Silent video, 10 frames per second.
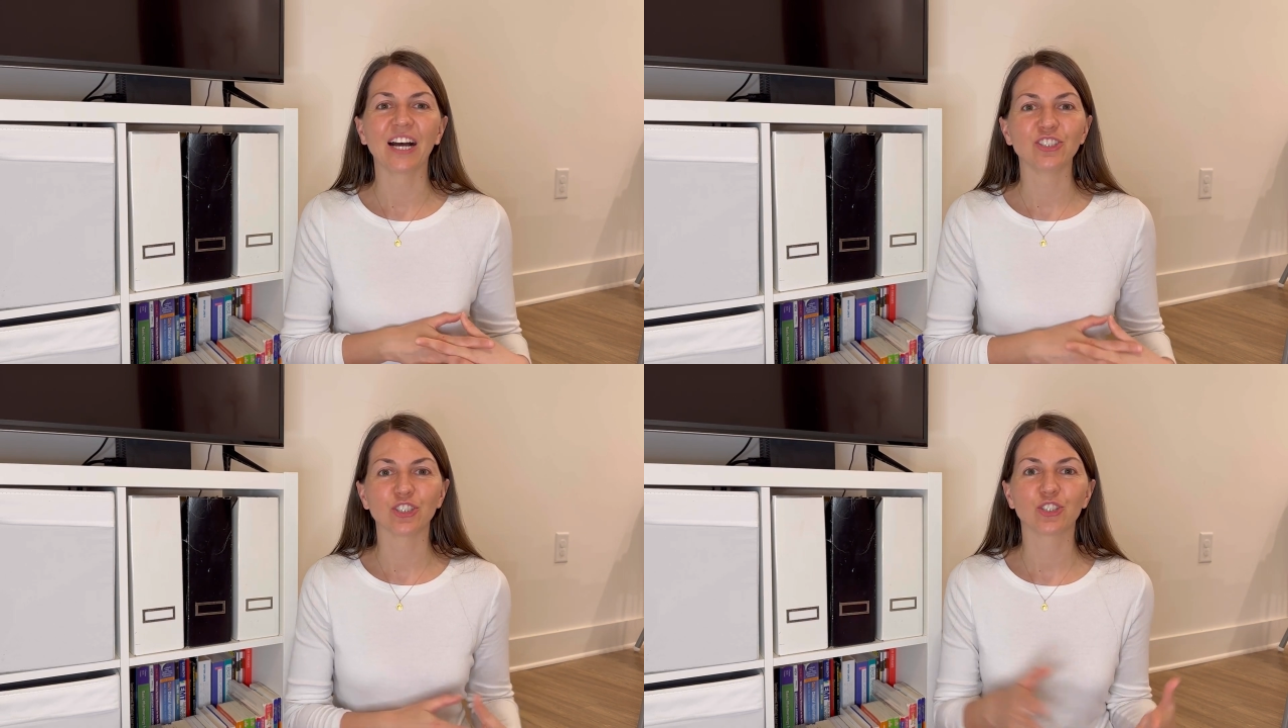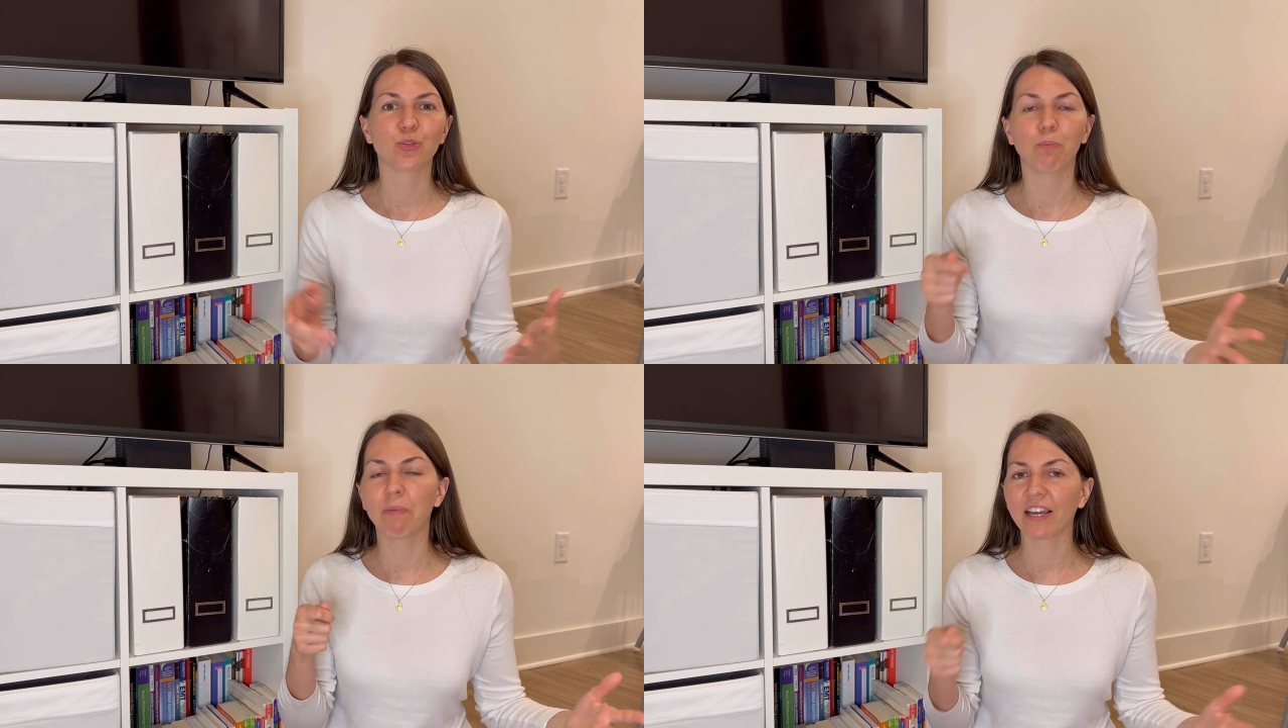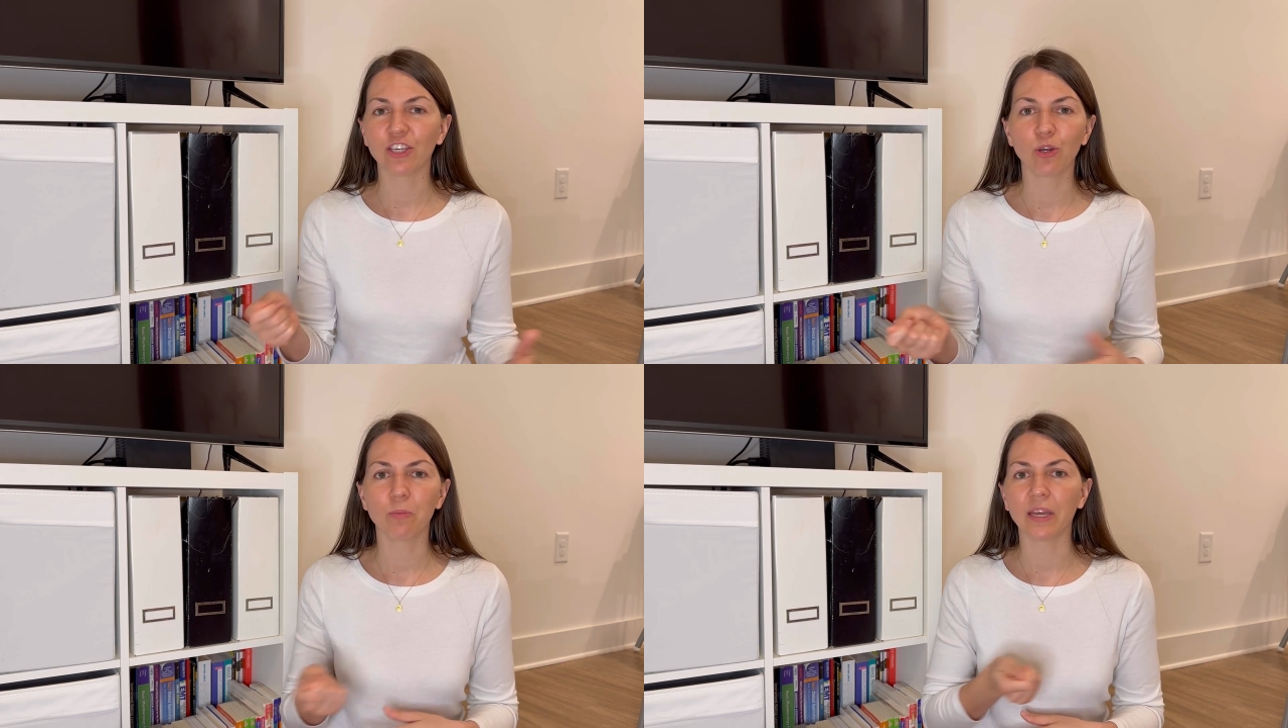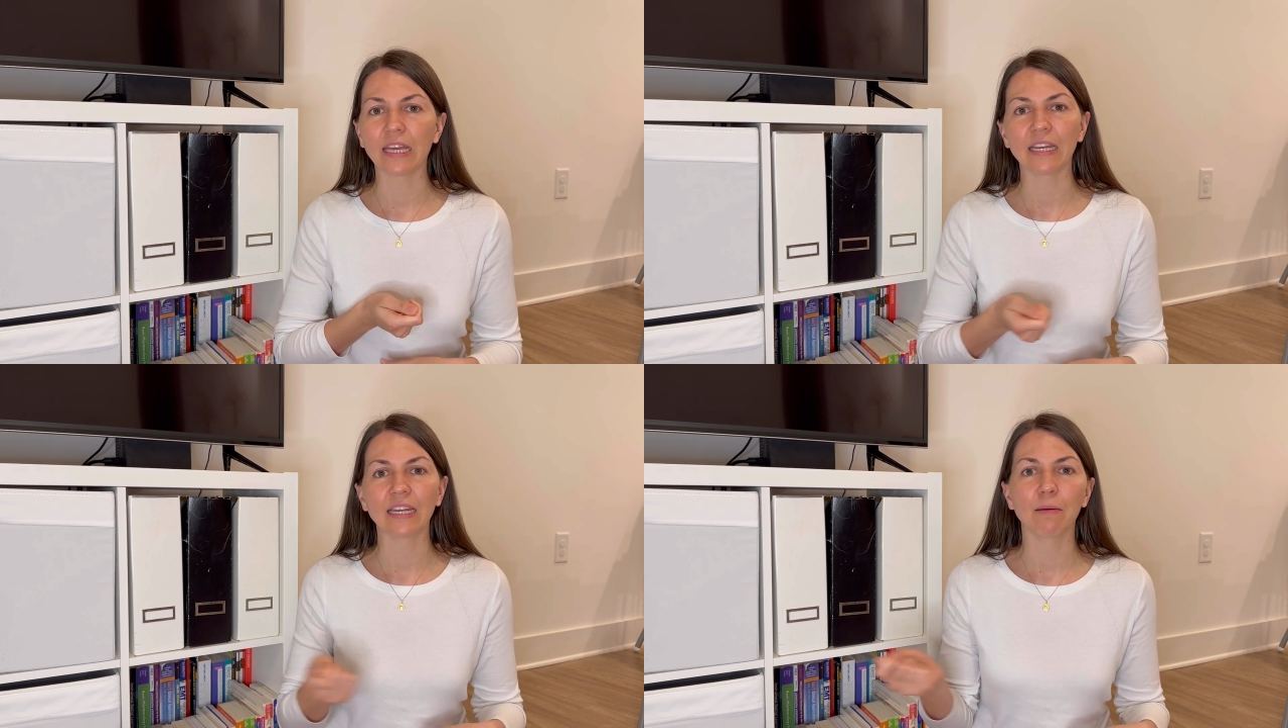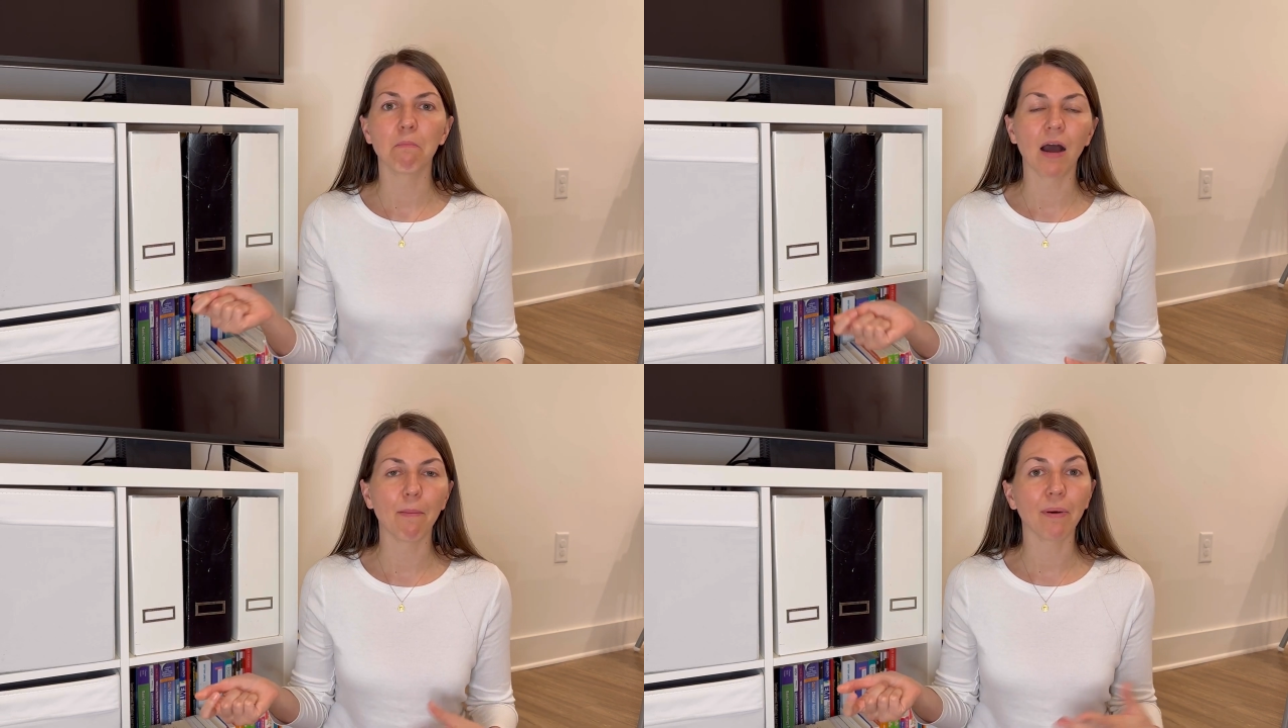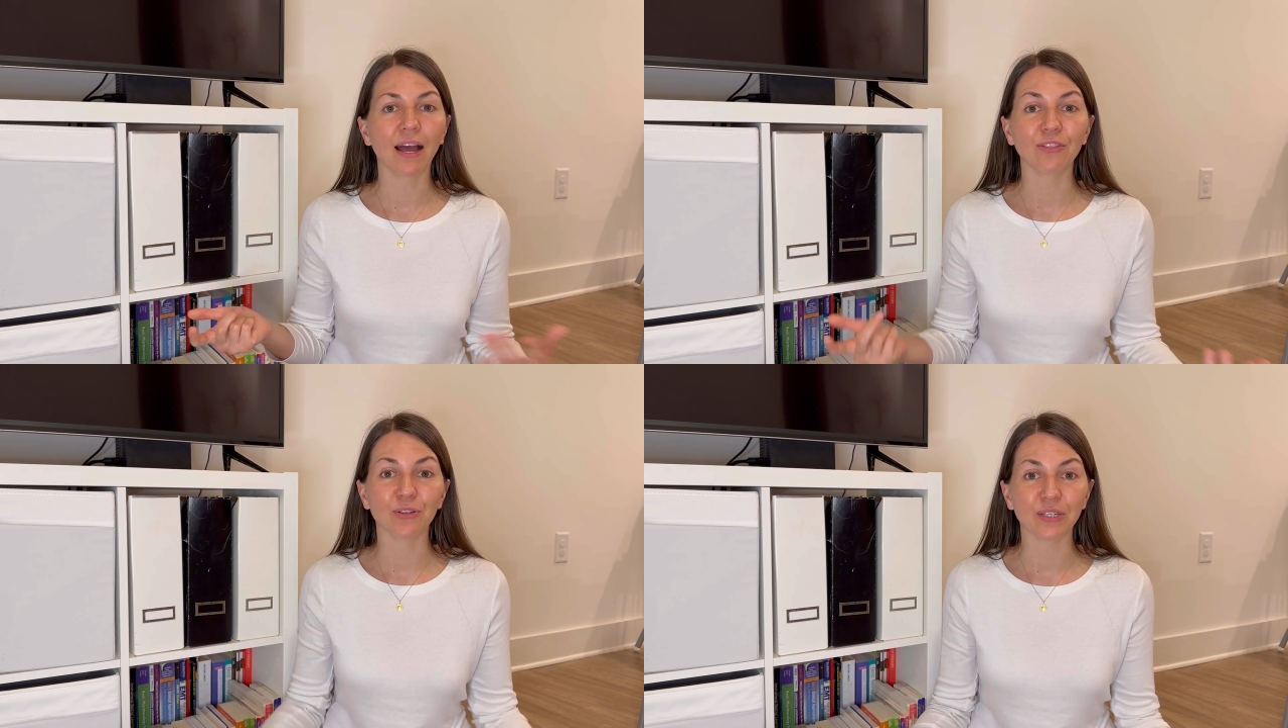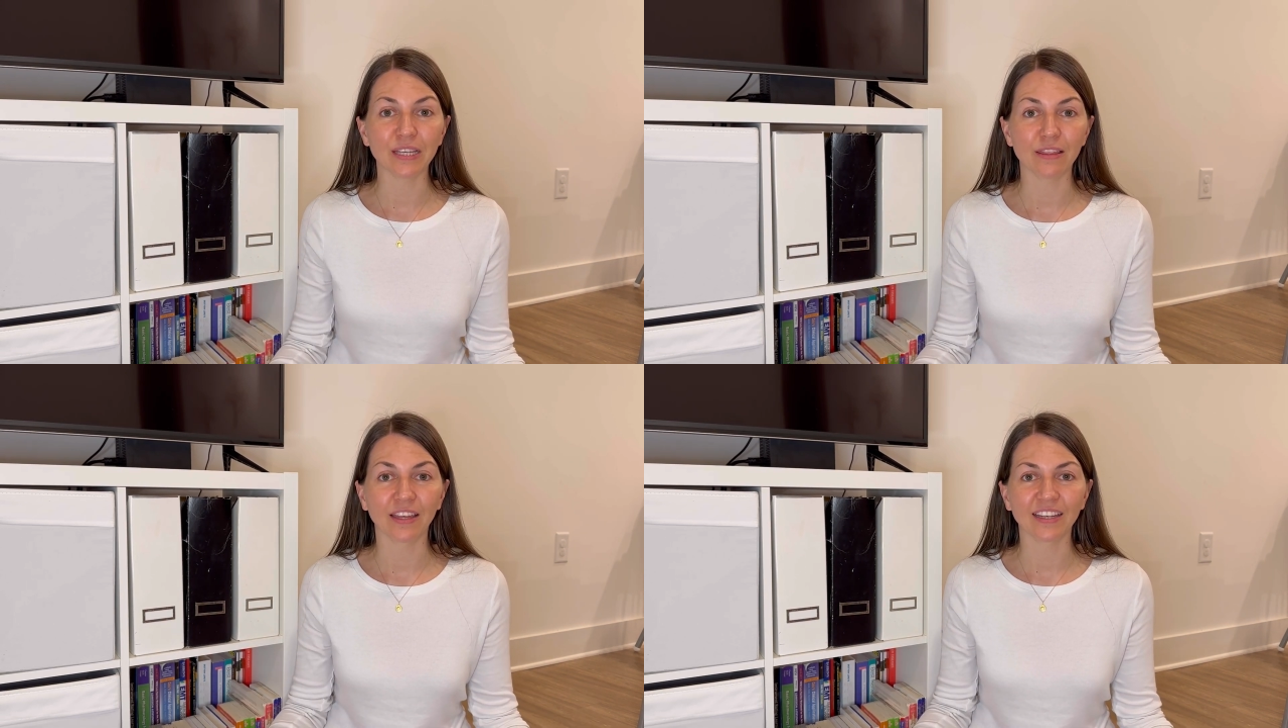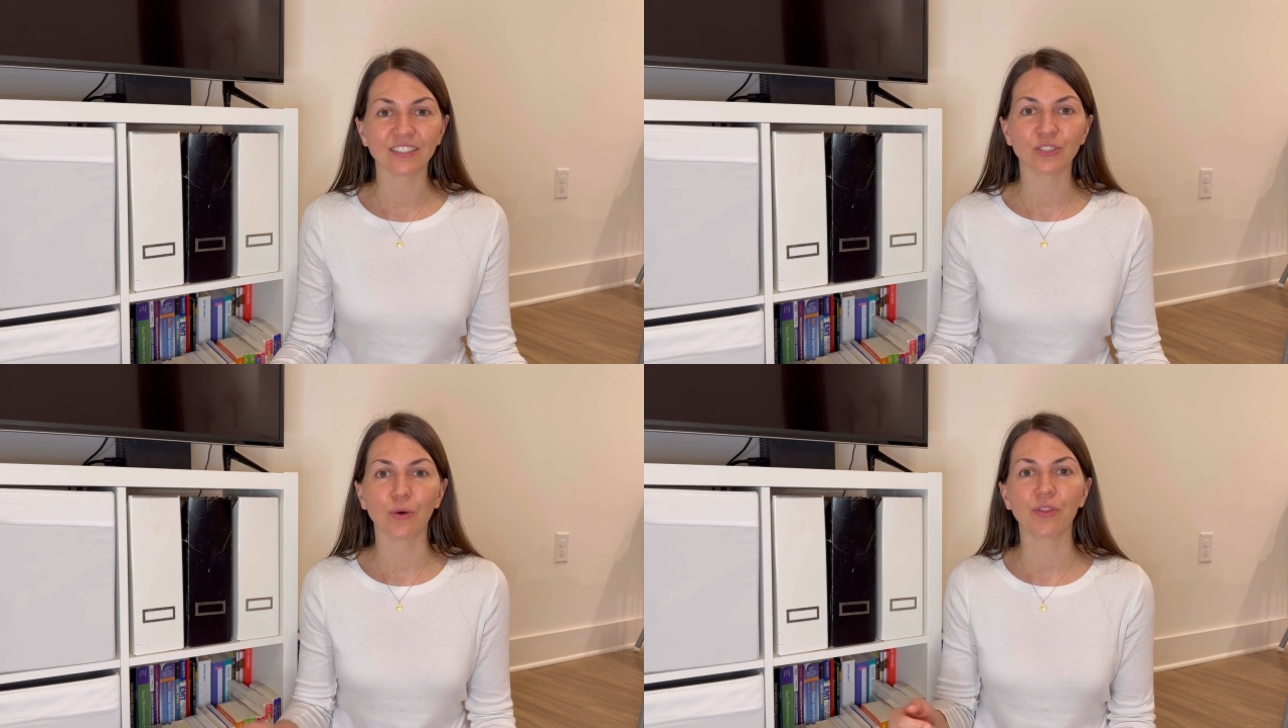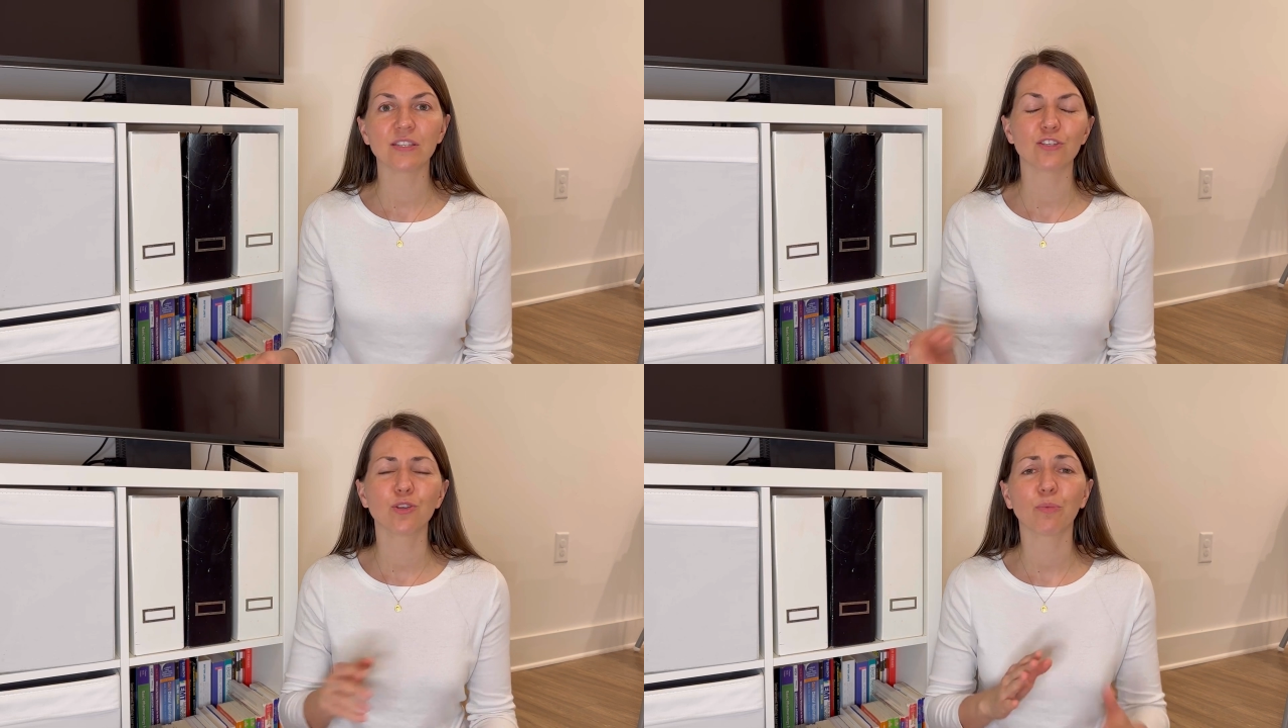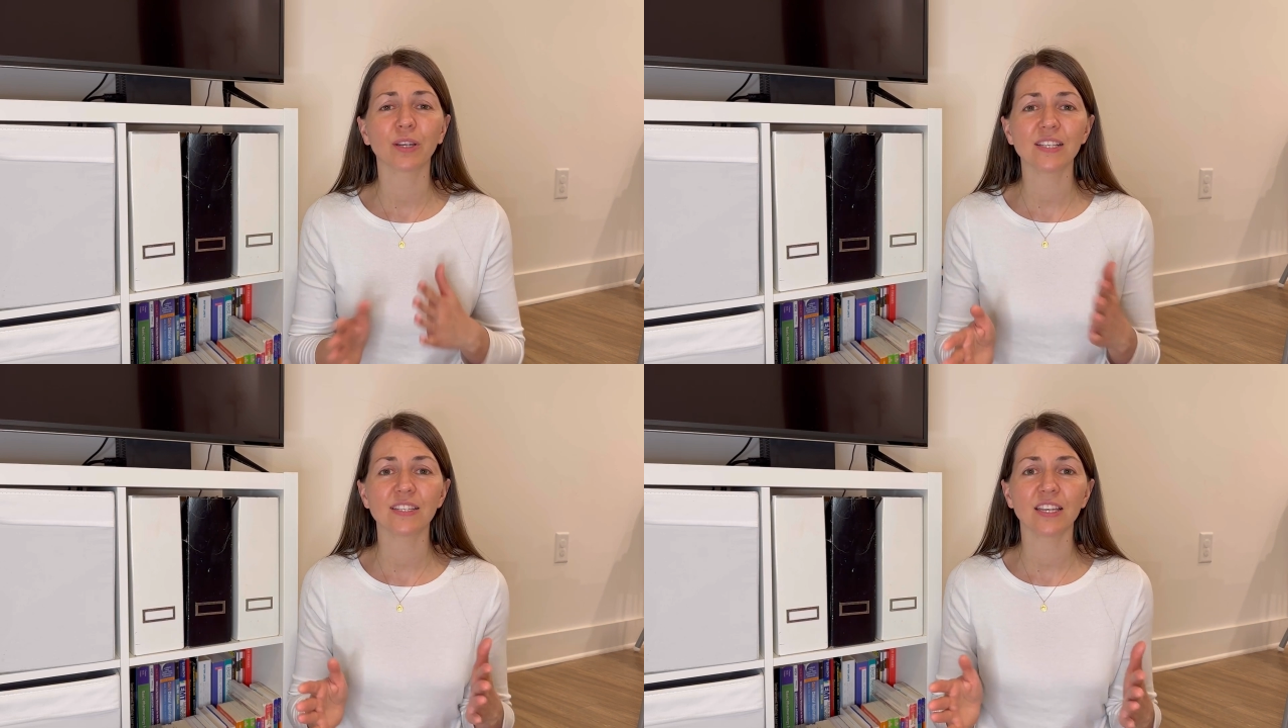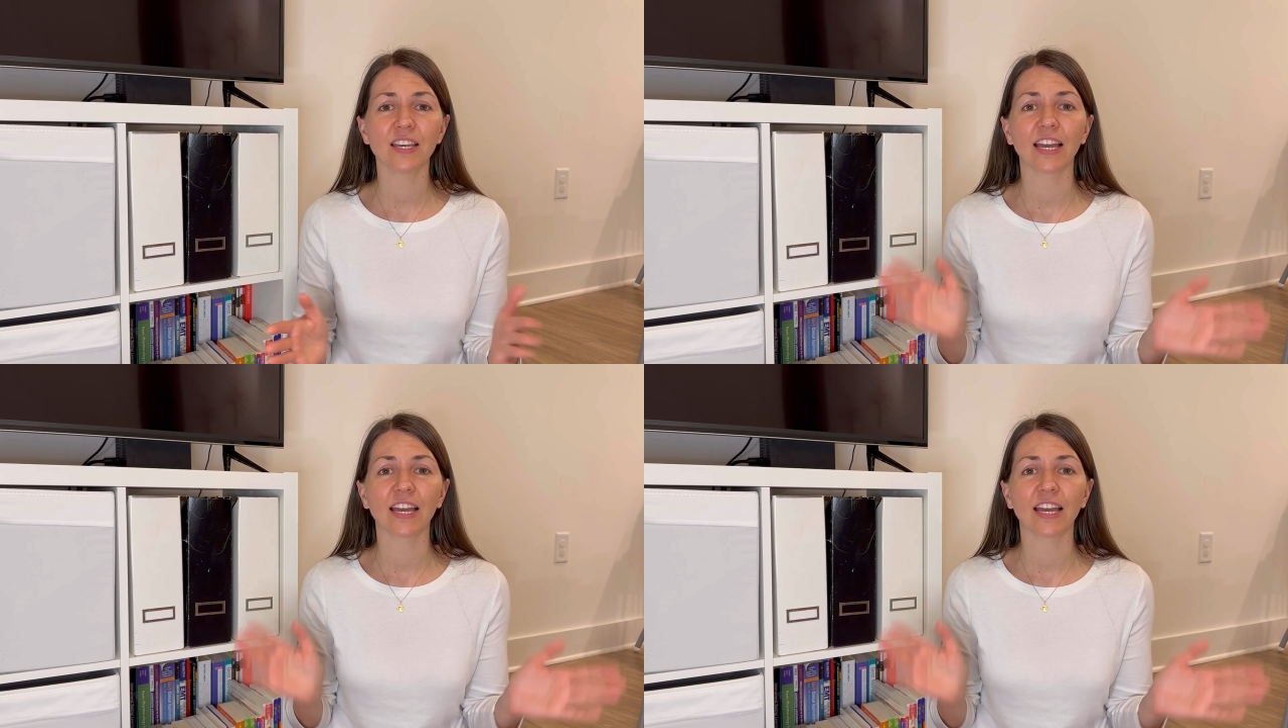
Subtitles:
just to vacuum and mop underneath it. So this is super easy.